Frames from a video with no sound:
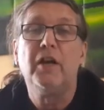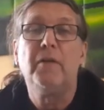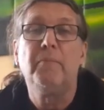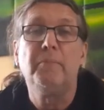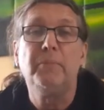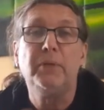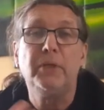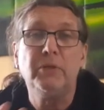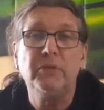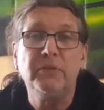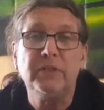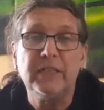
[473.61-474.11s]

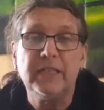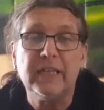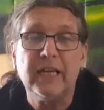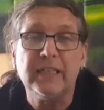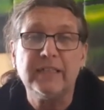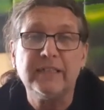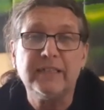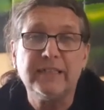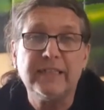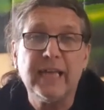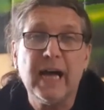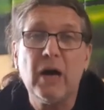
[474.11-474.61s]
Music
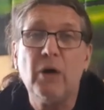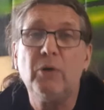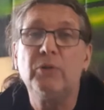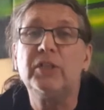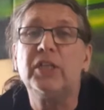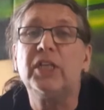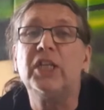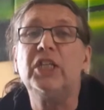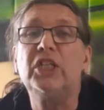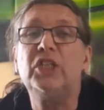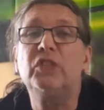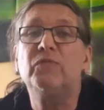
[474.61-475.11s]
and sound
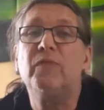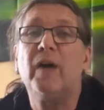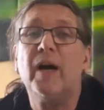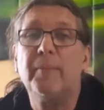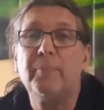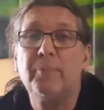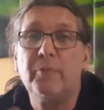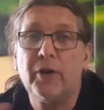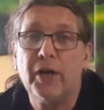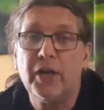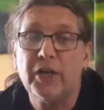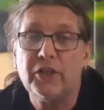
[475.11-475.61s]
is
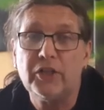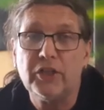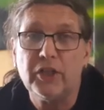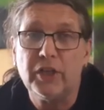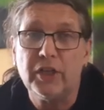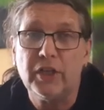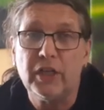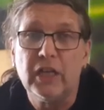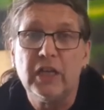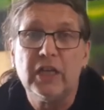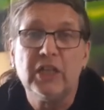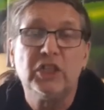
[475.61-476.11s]

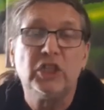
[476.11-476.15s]
vibration.